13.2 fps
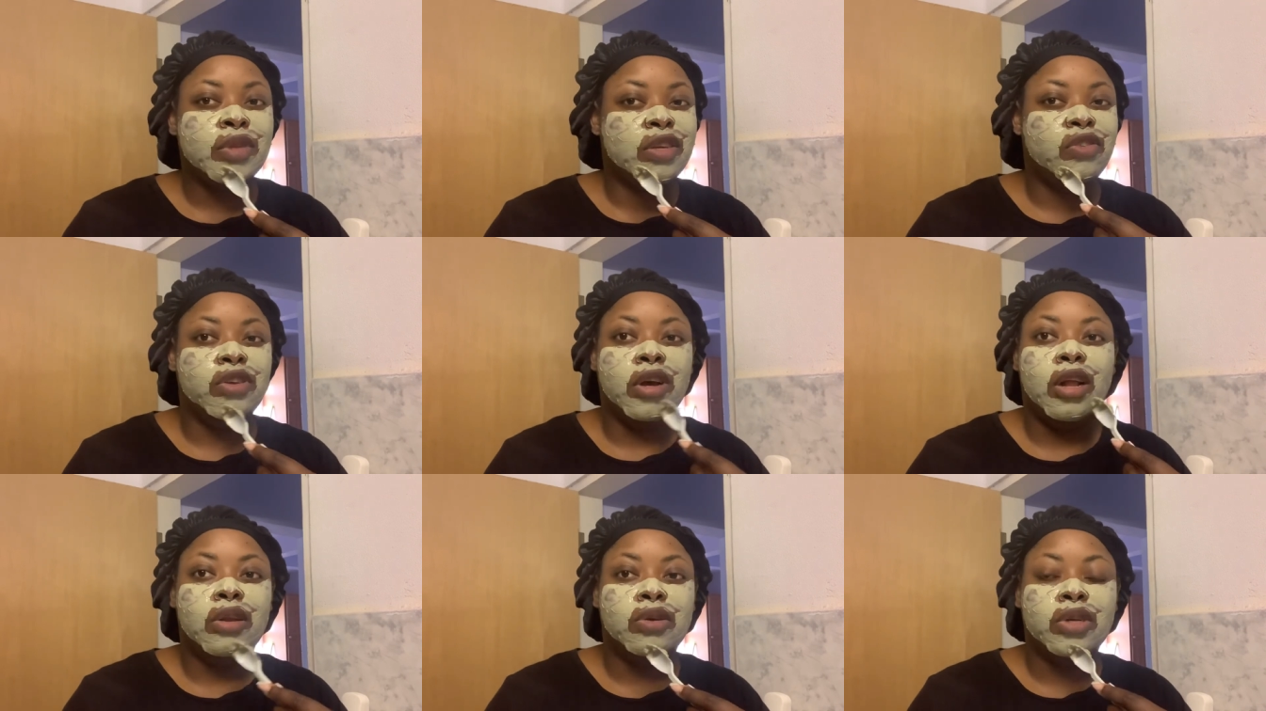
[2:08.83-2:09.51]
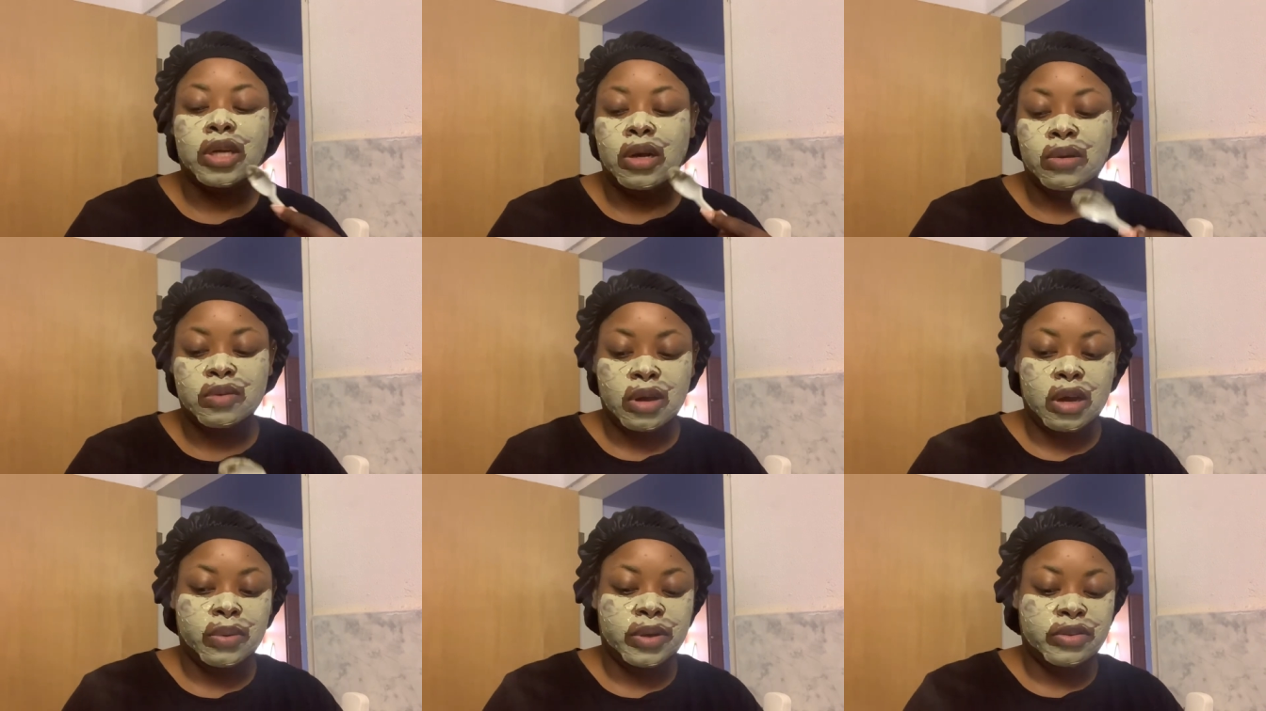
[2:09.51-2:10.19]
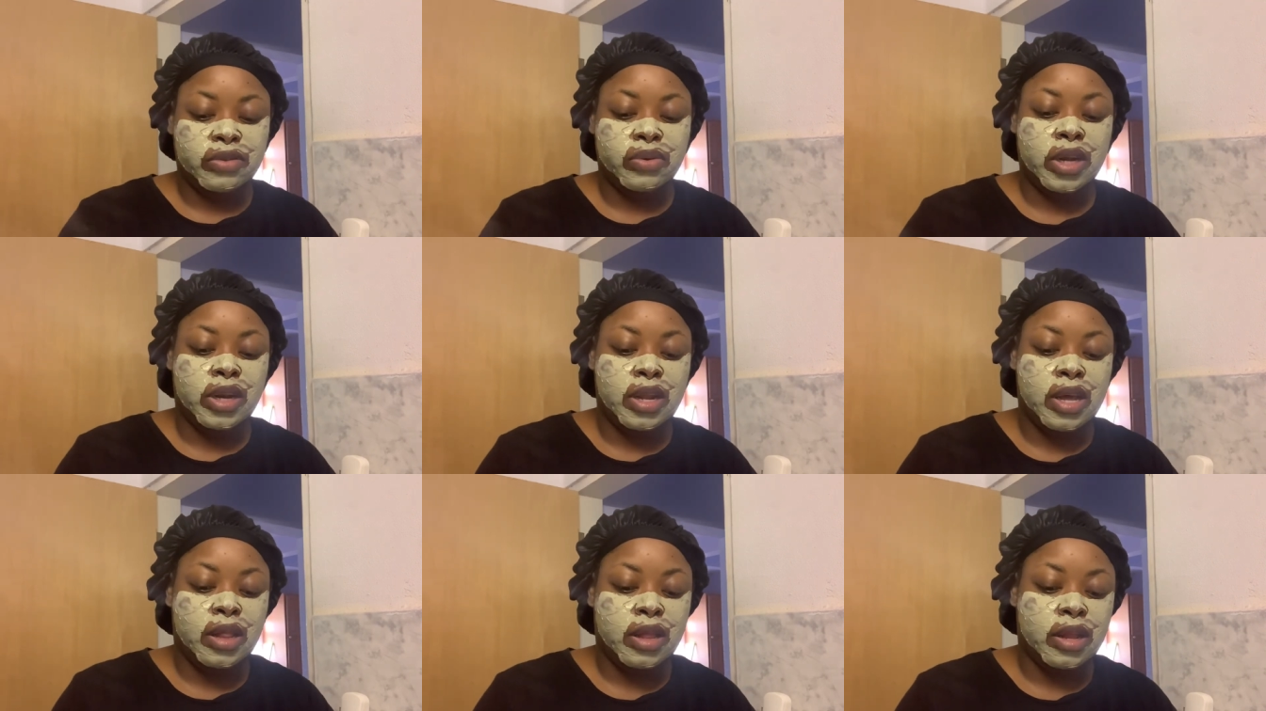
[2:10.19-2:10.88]
Cause y'all know Shoul's always doing
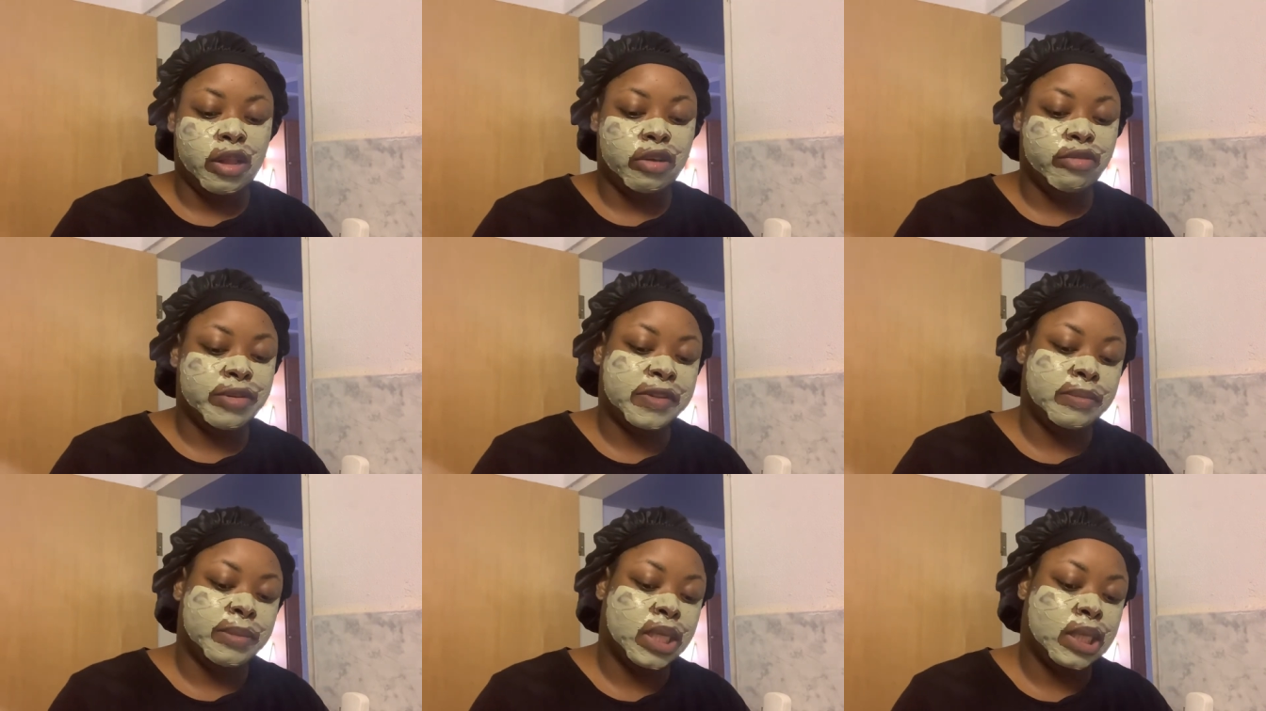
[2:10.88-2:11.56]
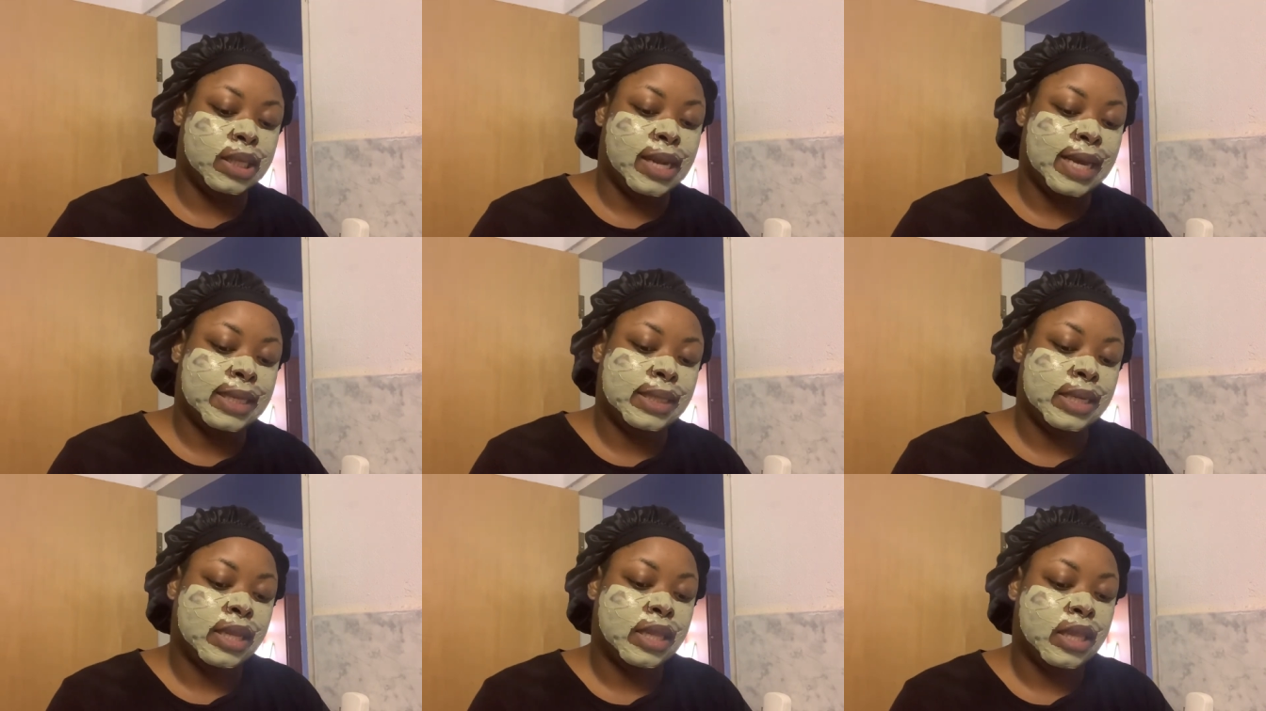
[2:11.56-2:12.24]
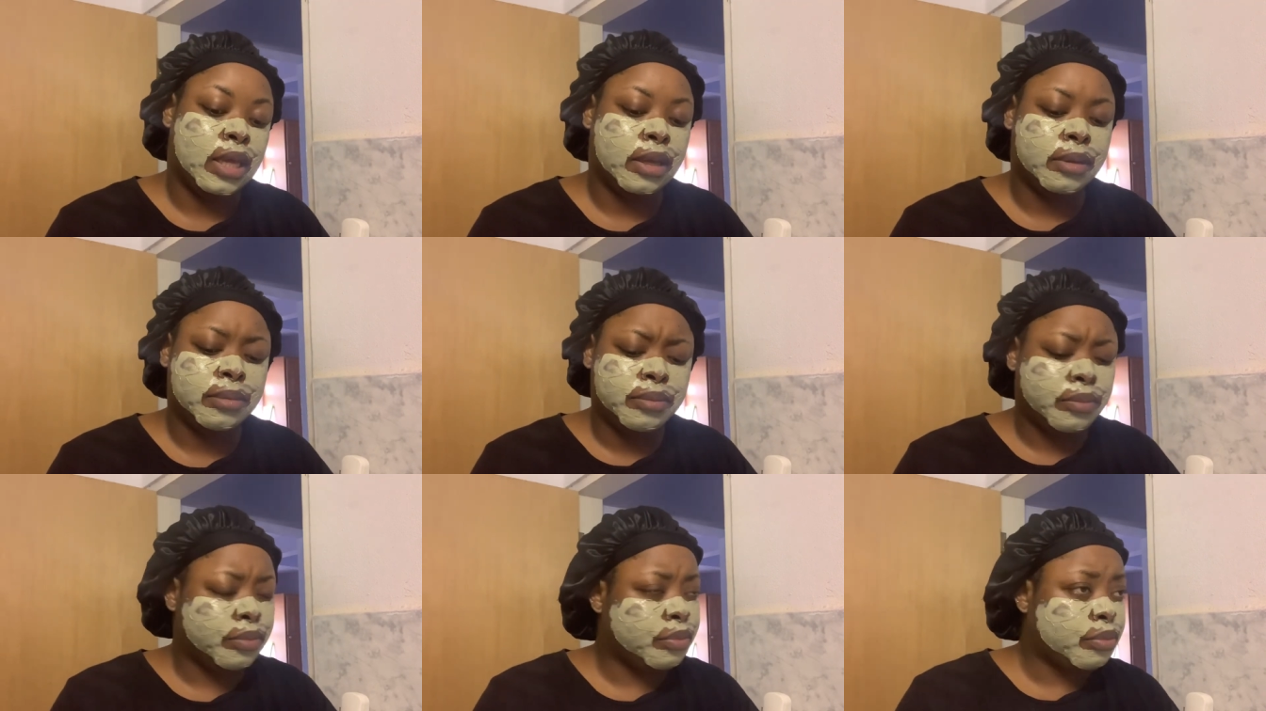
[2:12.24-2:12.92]
their little Christmas lighting thing.